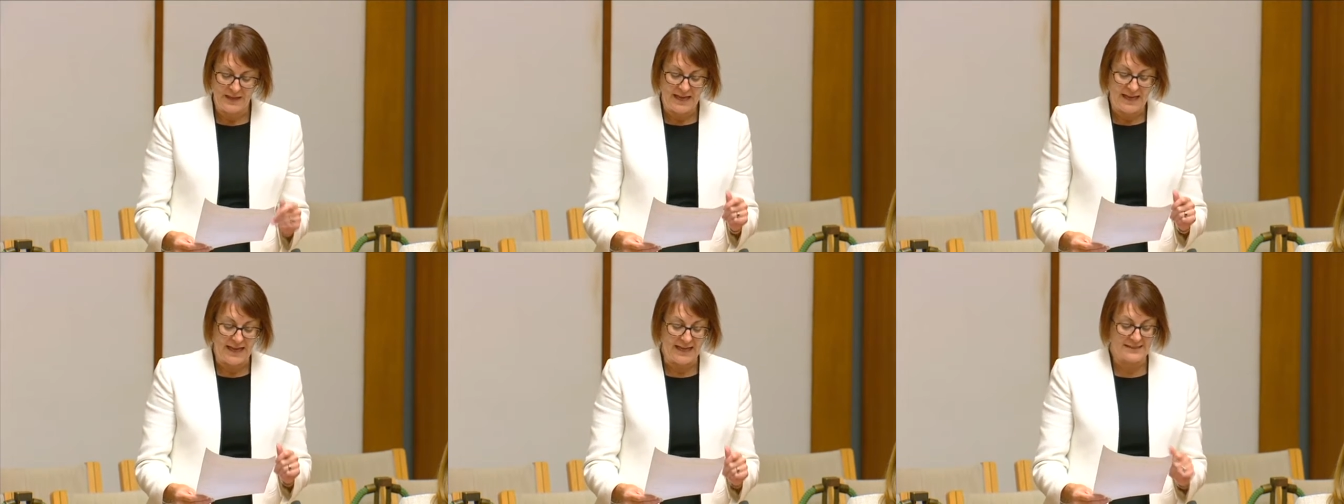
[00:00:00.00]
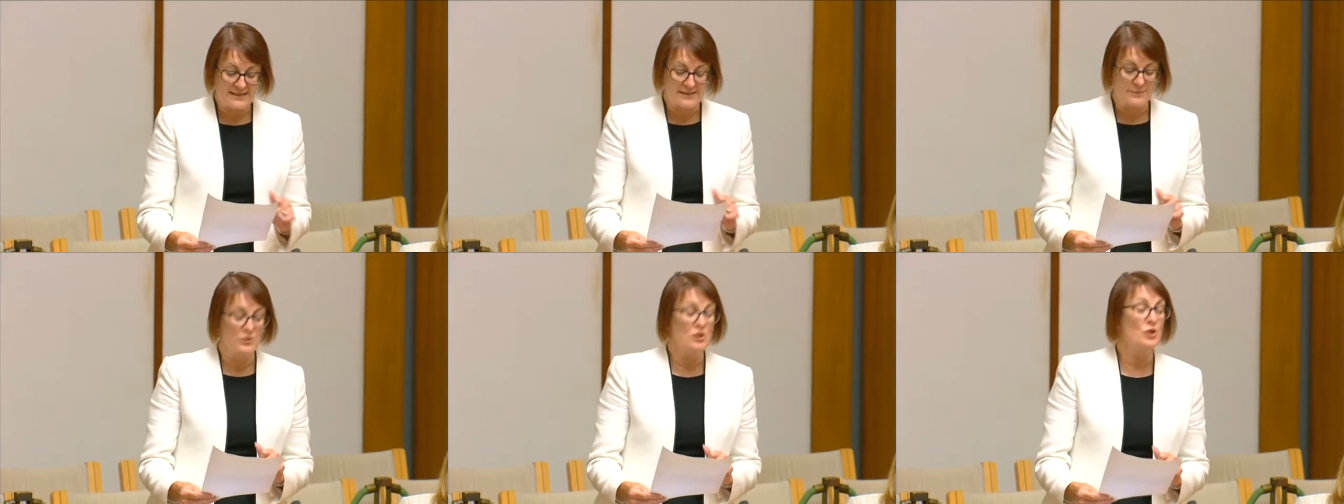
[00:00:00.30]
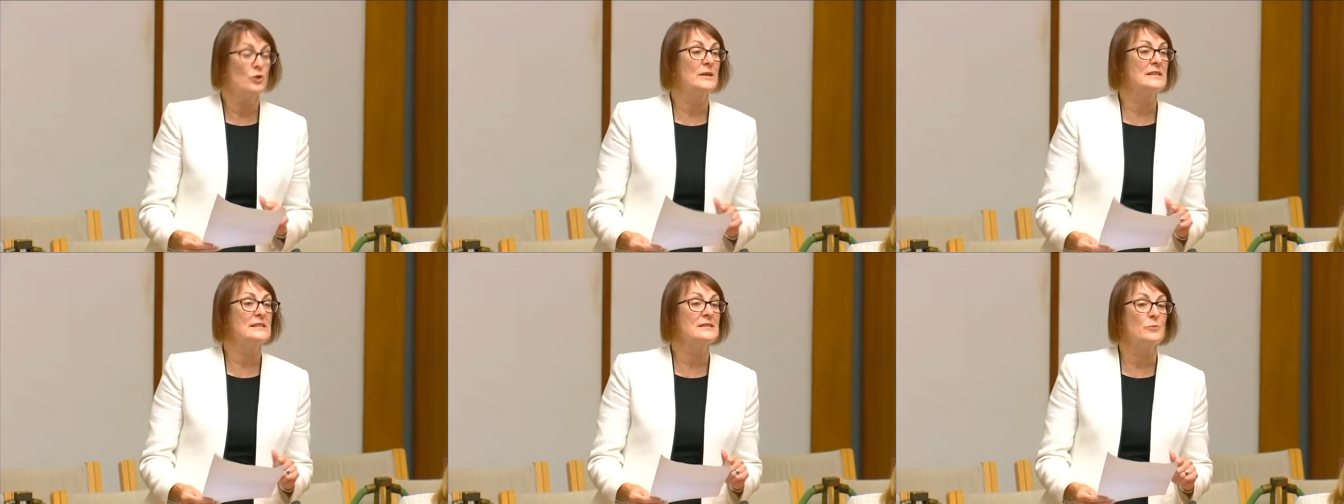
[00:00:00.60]
had some
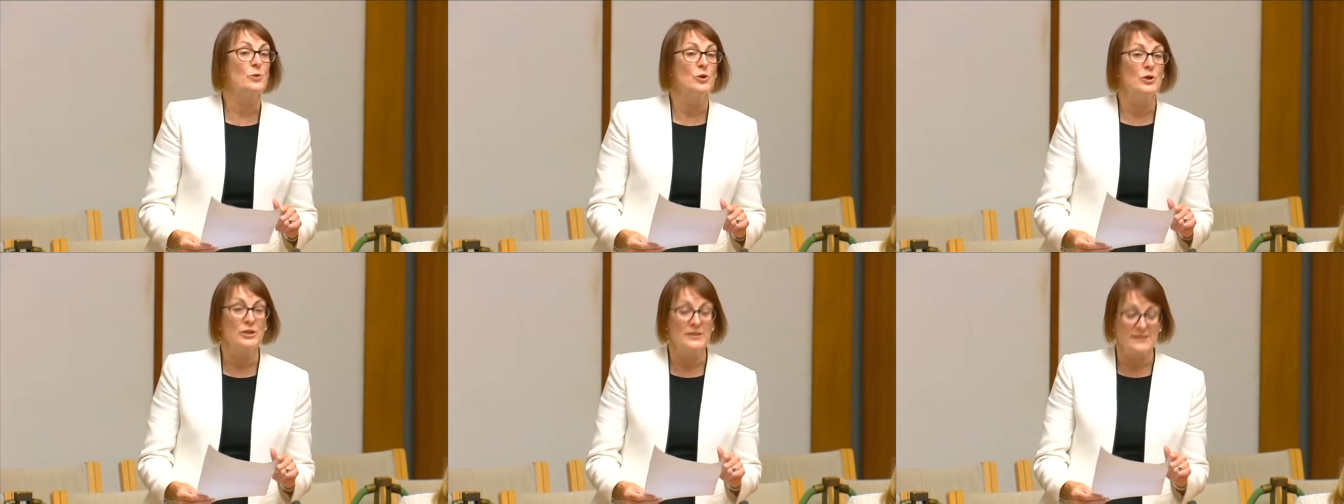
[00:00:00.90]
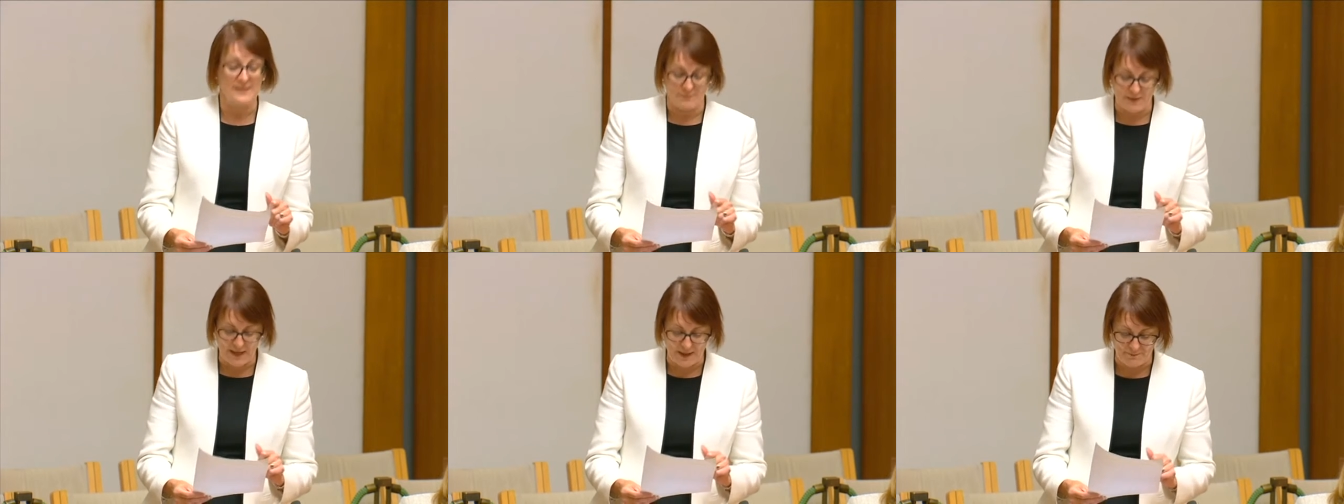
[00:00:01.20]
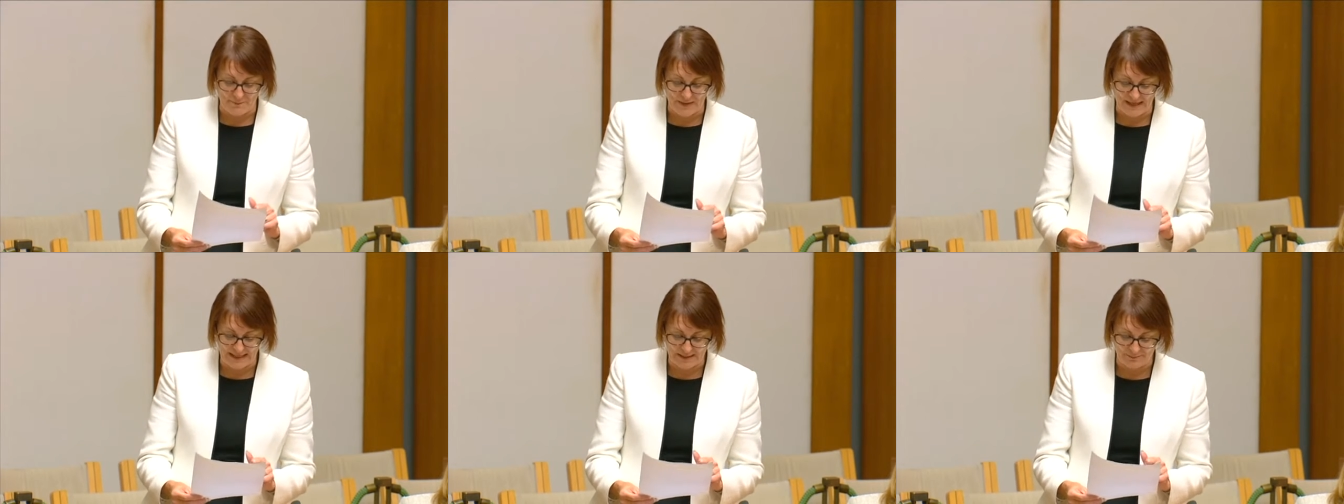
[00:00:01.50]
choice words
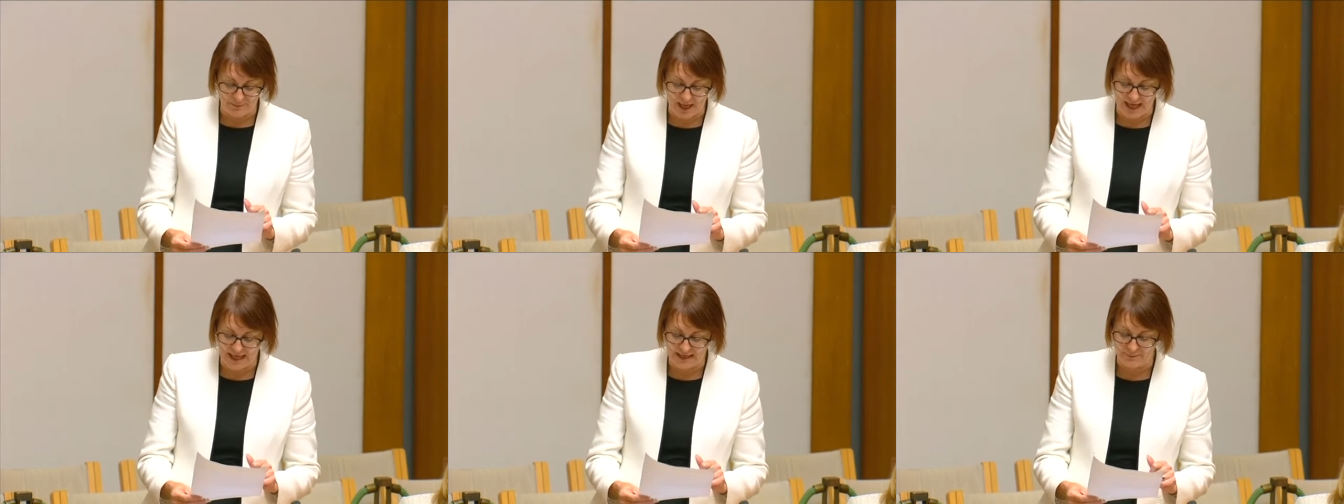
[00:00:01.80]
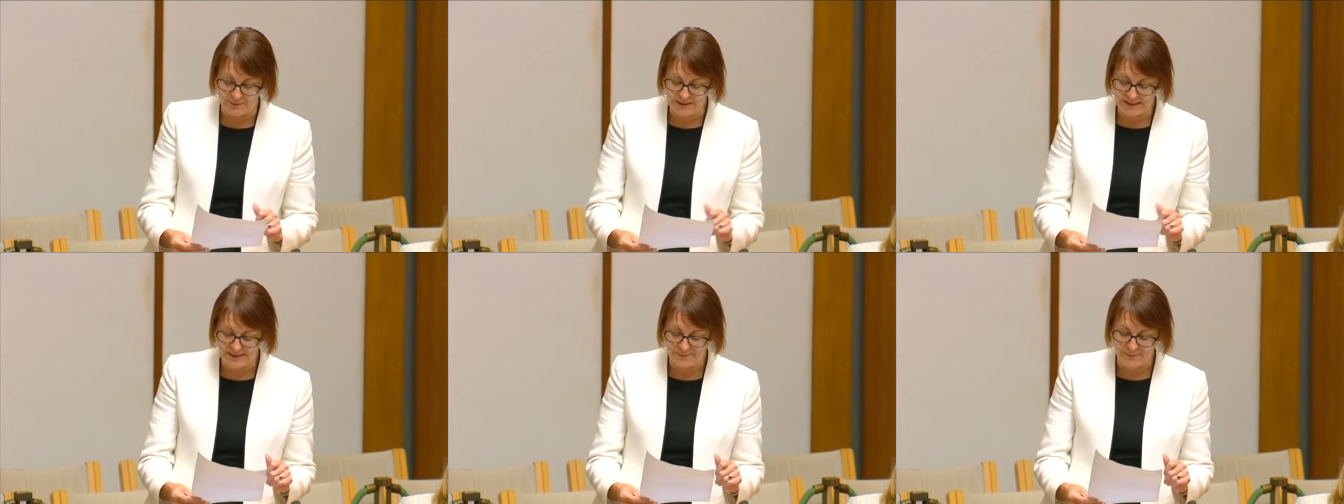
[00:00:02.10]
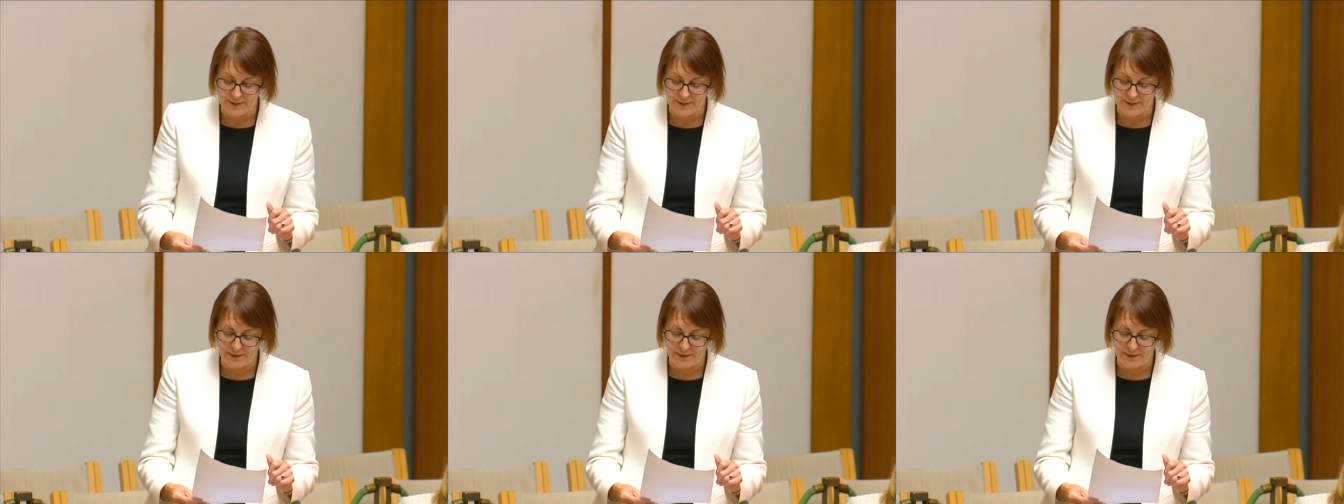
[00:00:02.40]
about me in Parliament,